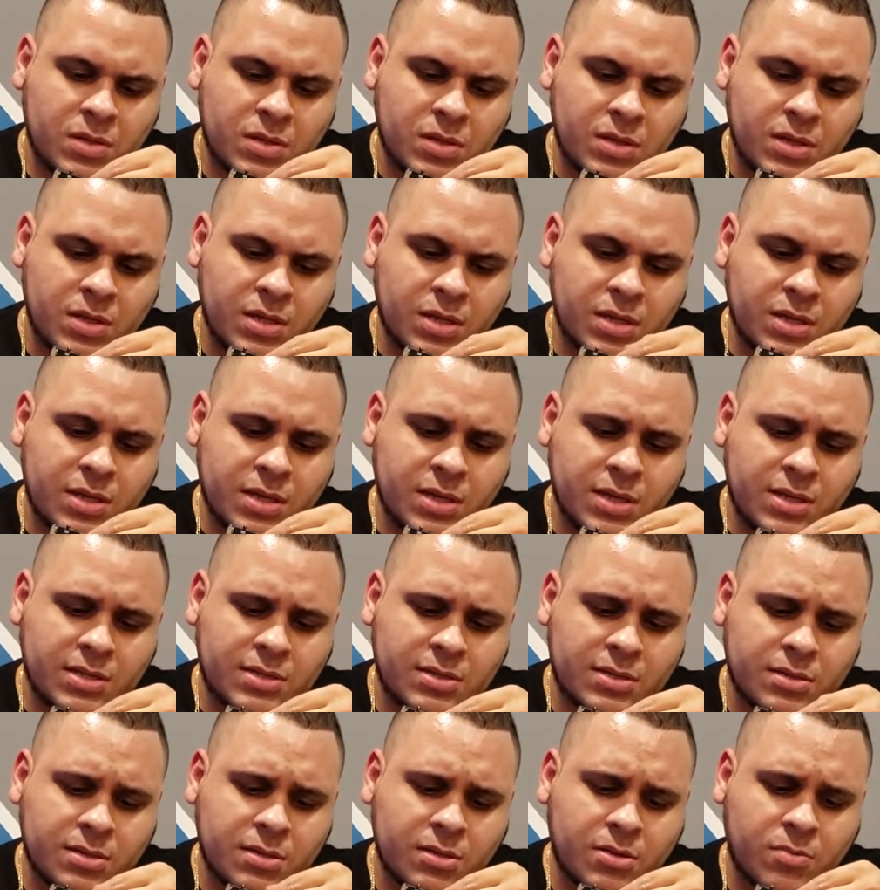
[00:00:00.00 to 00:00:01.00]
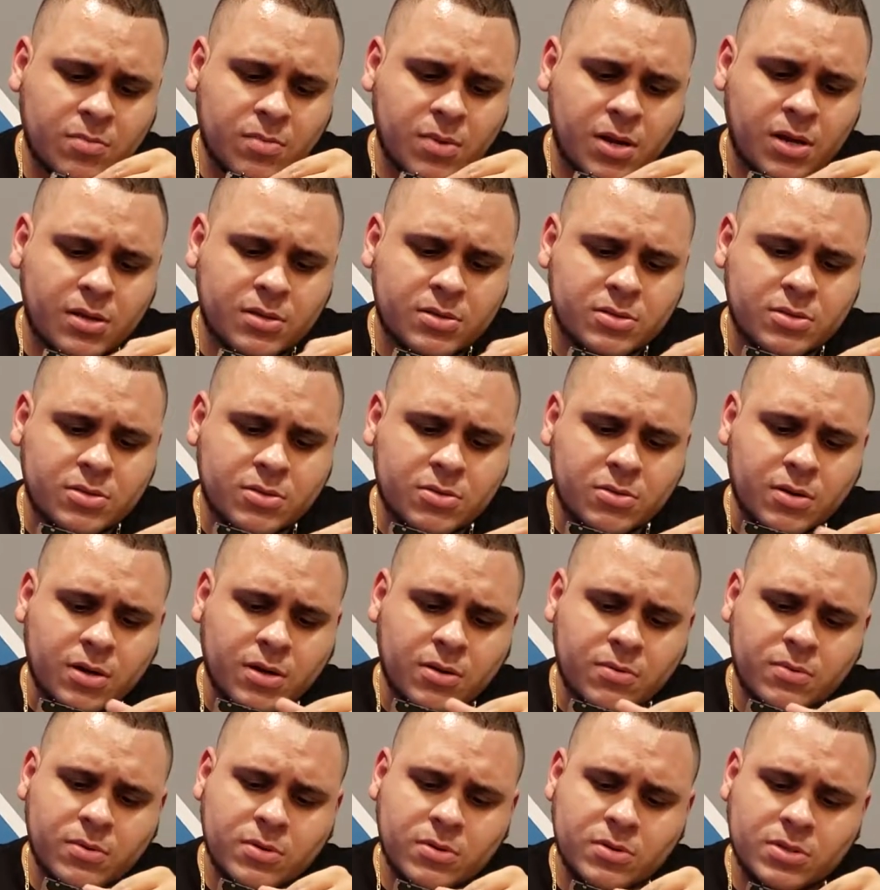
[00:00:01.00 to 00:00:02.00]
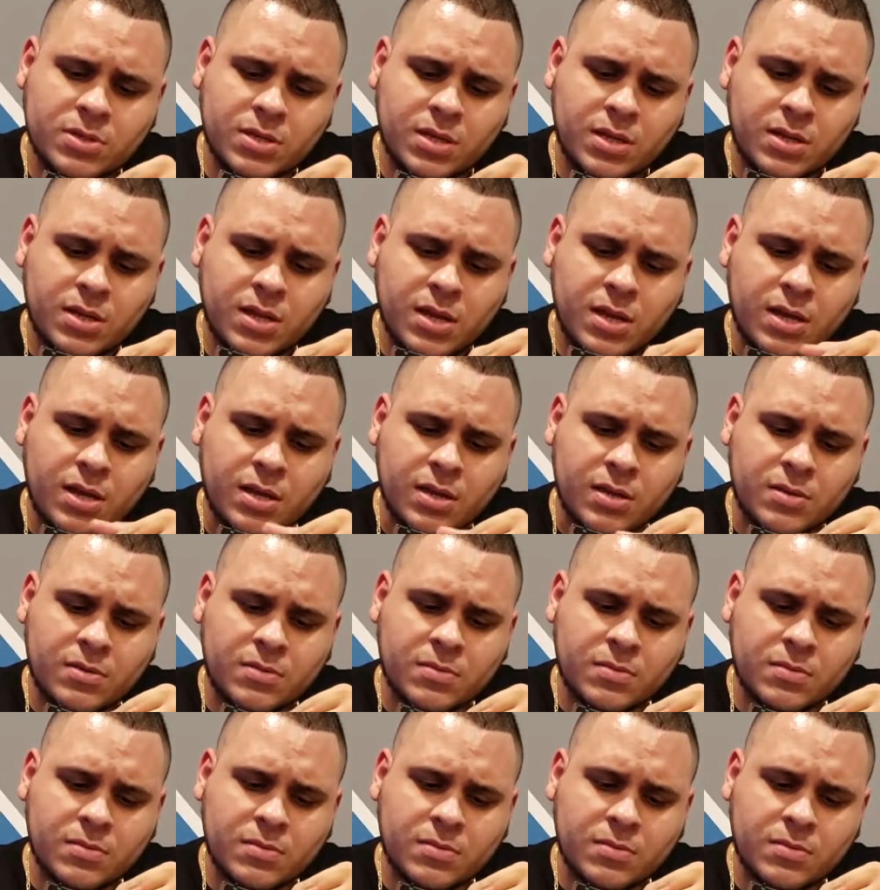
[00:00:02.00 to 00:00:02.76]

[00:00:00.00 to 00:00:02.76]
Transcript: He is a little monster, I will say that.